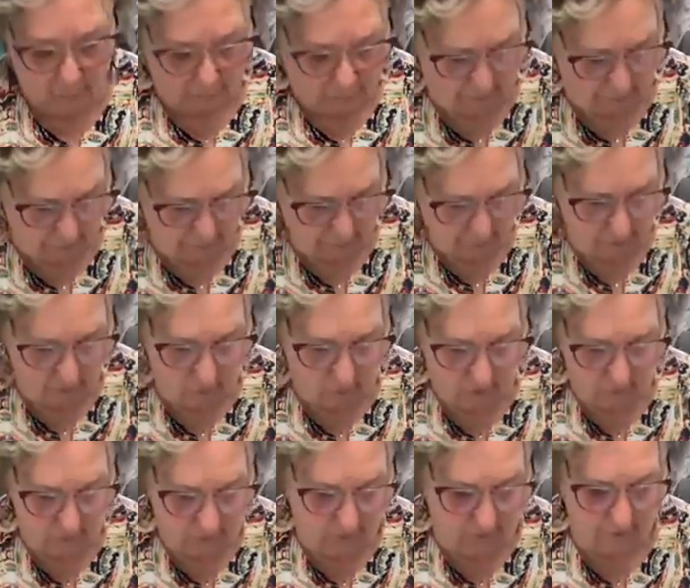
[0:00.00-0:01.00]
But I think you
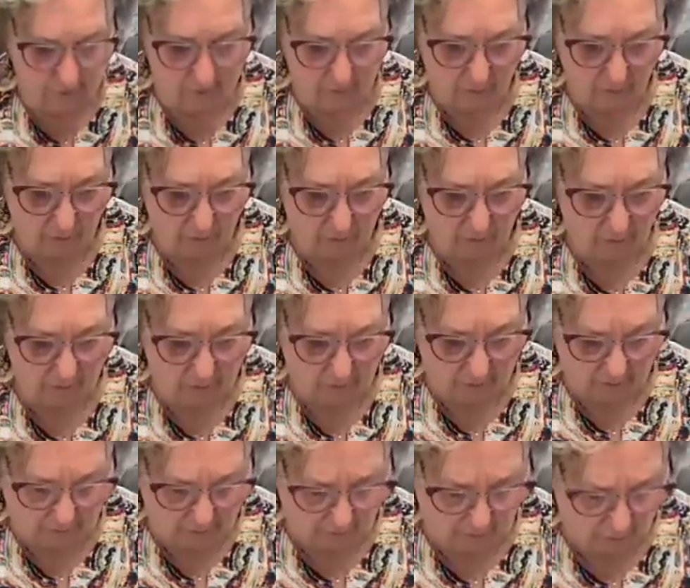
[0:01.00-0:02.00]
can see
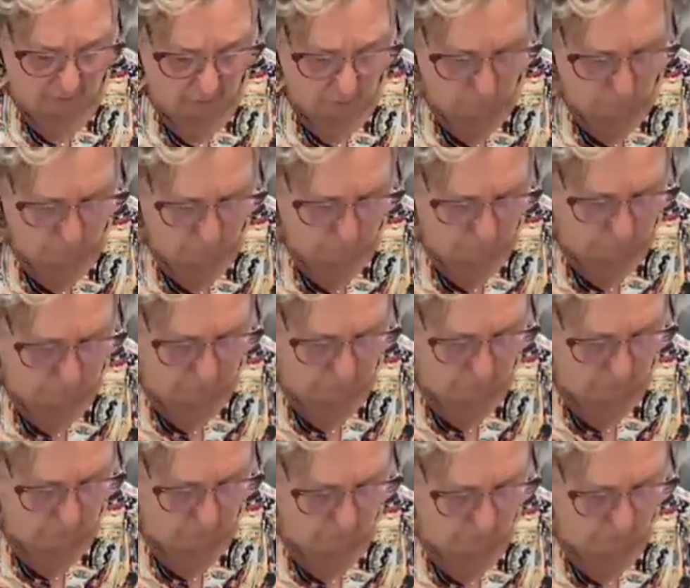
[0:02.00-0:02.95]
everything now, hopefully.